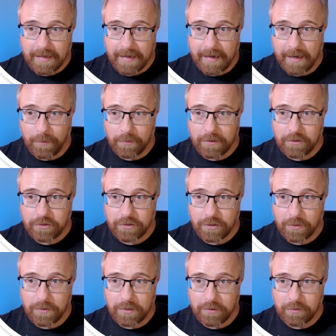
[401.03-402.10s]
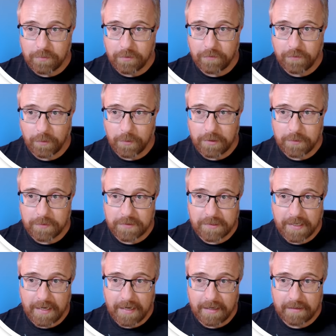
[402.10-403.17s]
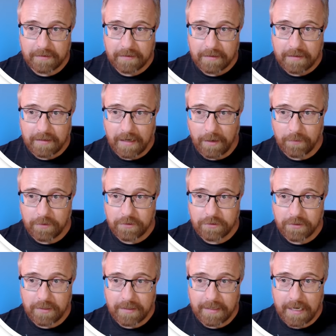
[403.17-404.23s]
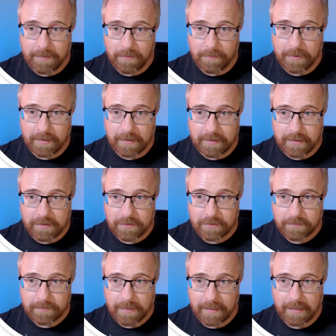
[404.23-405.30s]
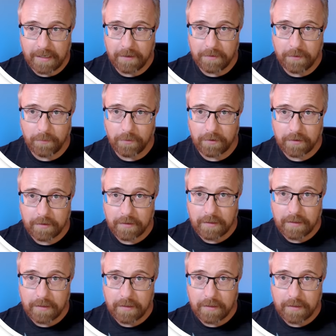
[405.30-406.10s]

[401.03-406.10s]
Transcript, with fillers: I want to show you, before we do a scan, I want to show you the capabilities and how they work.